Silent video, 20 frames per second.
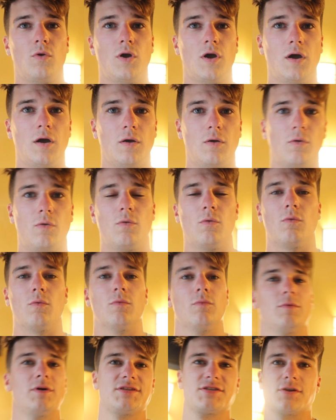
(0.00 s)
Oh,
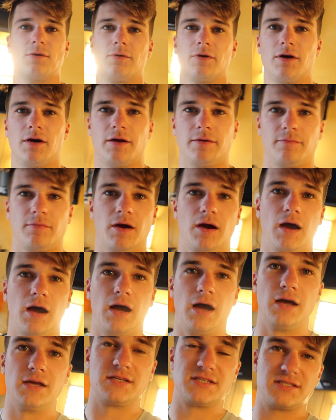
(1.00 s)
what's going on?
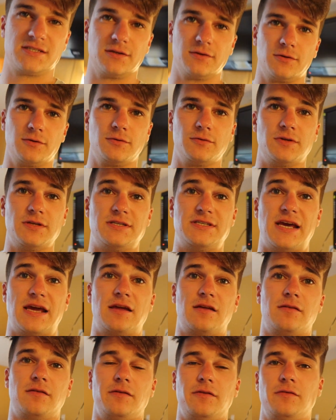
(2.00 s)
Still
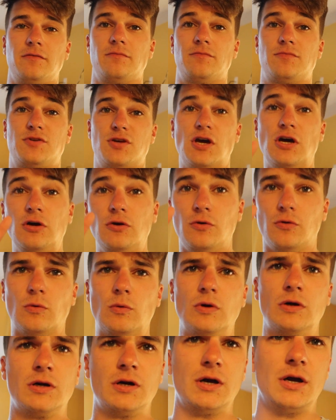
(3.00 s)
day
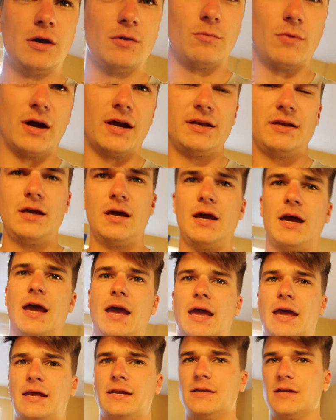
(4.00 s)
2, right?
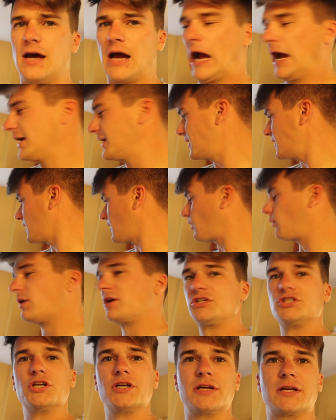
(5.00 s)
And I get a
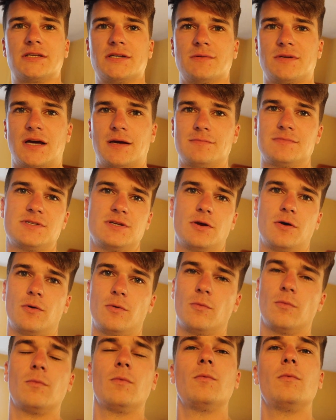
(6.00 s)
question sometimes,
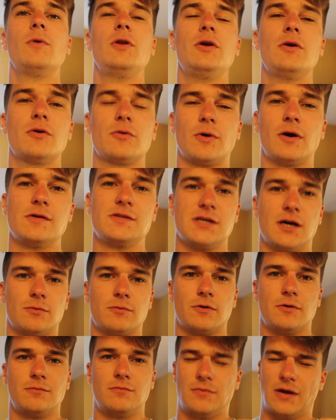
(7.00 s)
when you go to a hotel
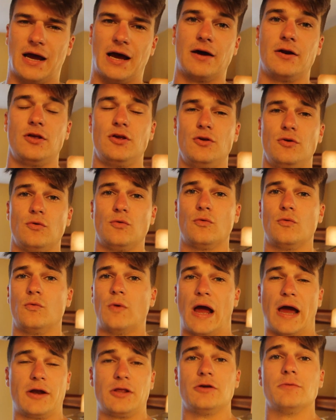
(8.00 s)
room, how do you
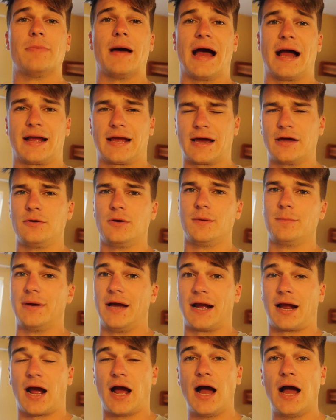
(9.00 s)
pack? How do you
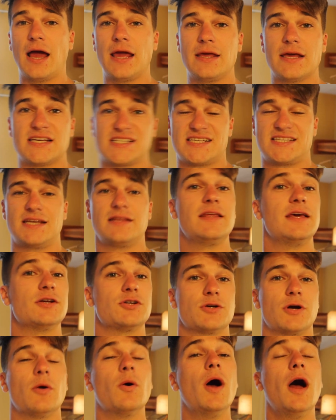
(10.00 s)
unpack? As I said in the
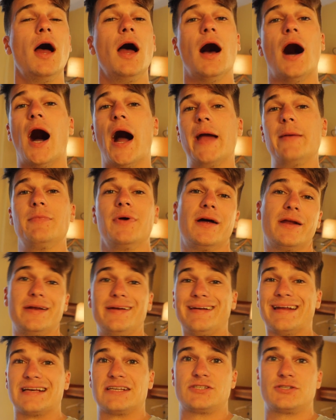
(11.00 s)
intro, I am not a
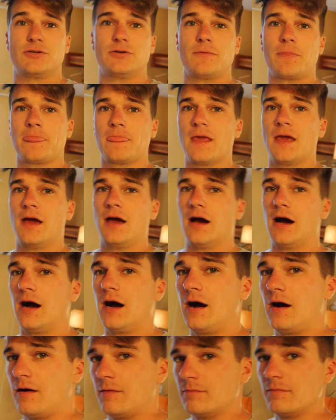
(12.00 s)
nester.
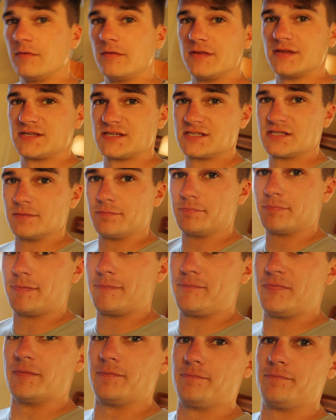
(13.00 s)
This is the
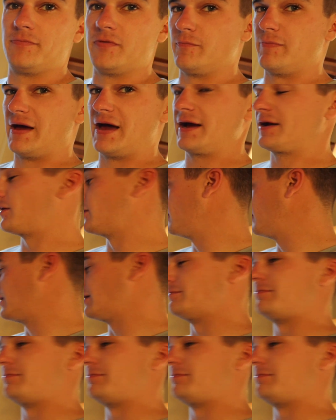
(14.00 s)
bag on my